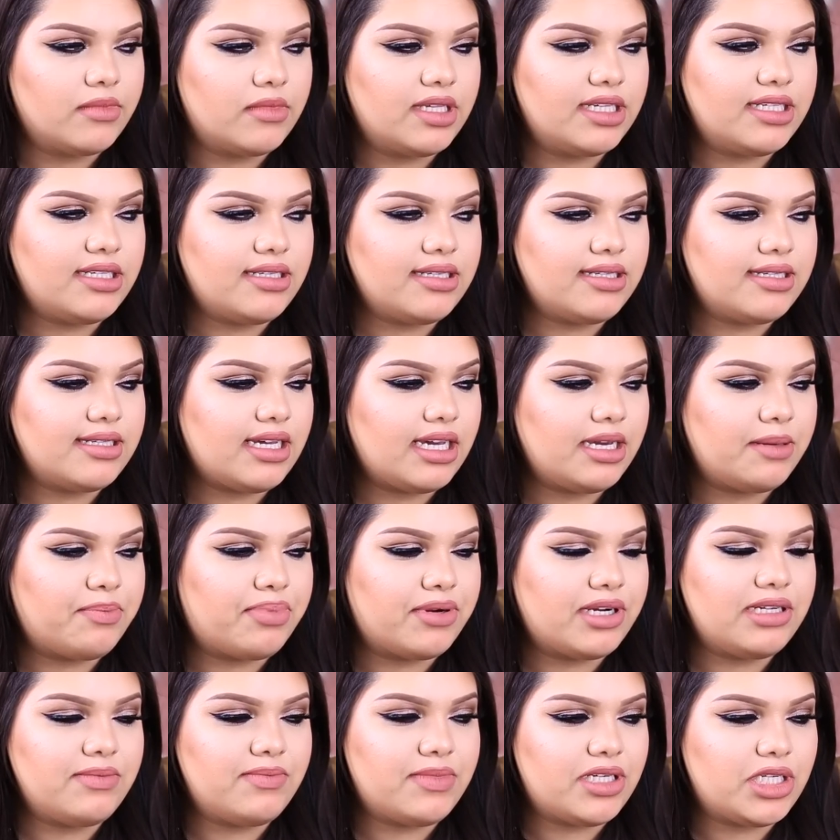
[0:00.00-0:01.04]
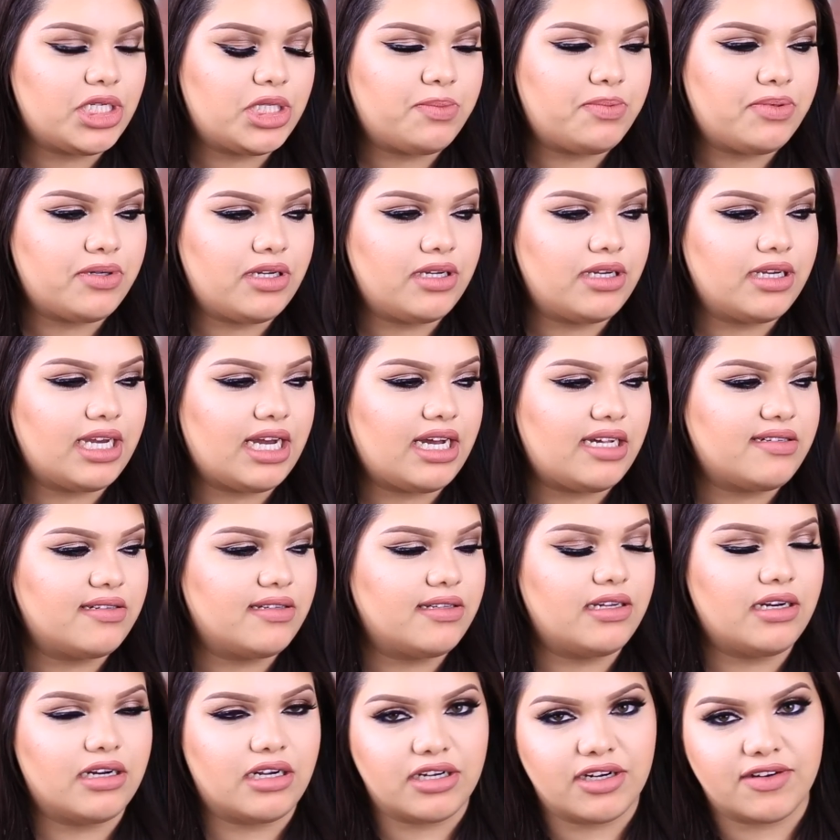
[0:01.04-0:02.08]
This is like pretty much putting
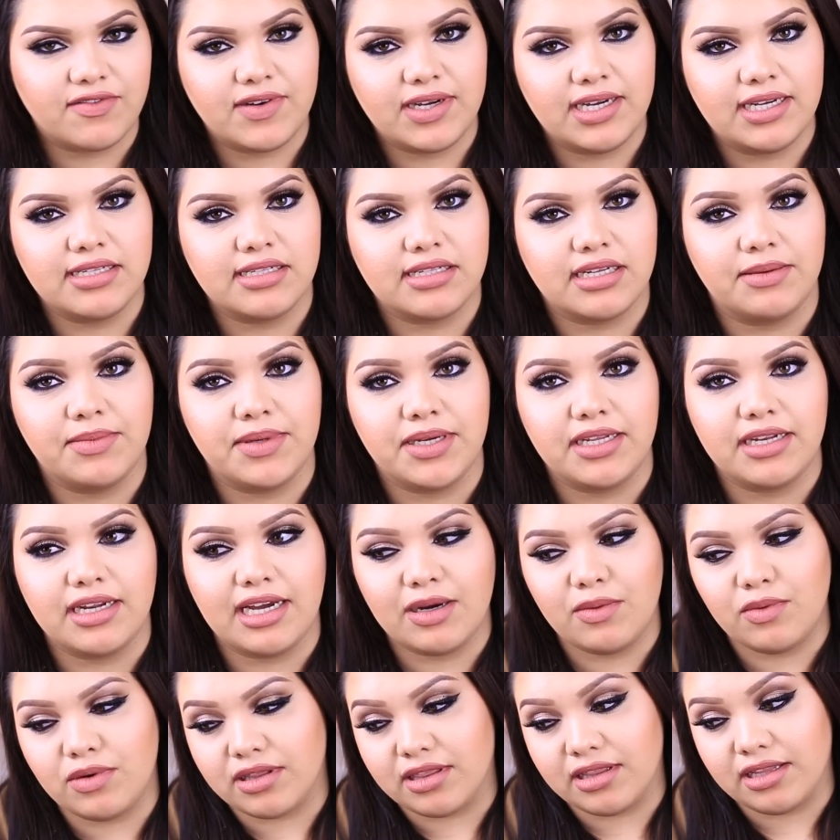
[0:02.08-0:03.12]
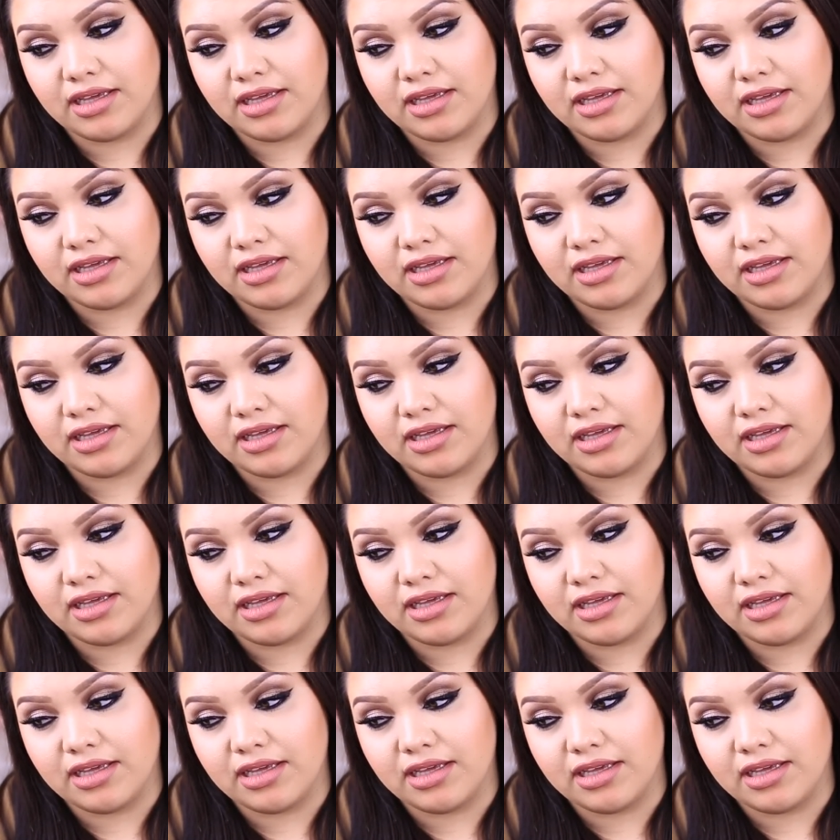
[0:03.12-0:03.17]
gasoline on your face. I mean, I would